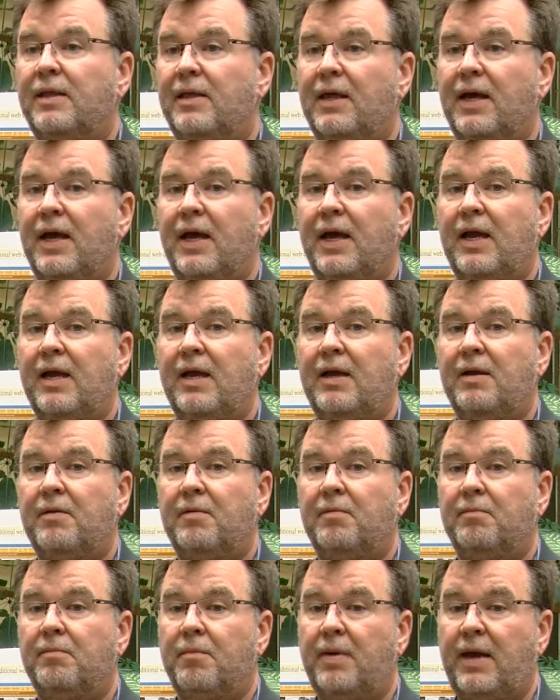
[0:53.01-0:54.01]

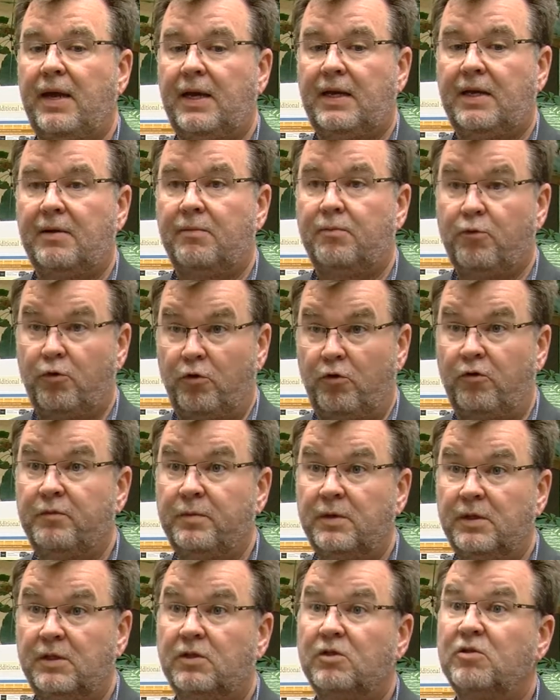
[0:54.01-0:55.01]
they make
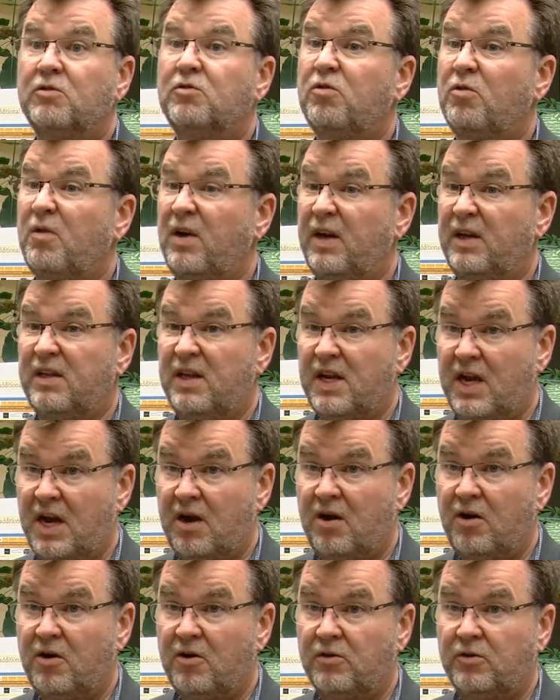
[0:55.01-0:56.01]
improvements, correct the
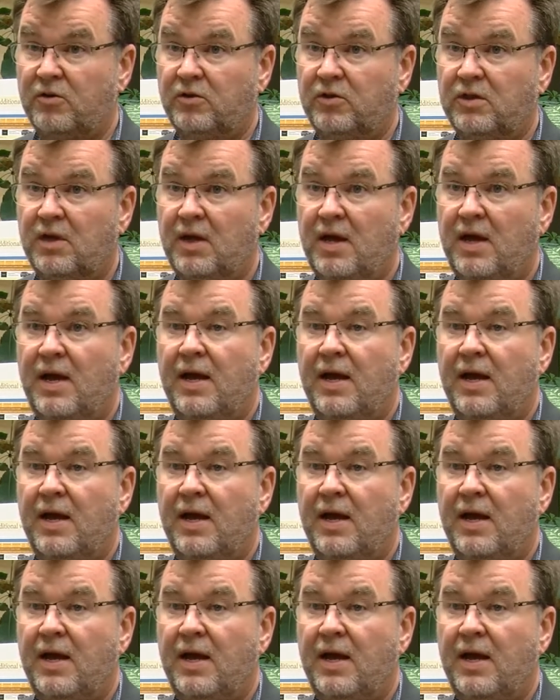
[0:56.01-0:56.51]
errors,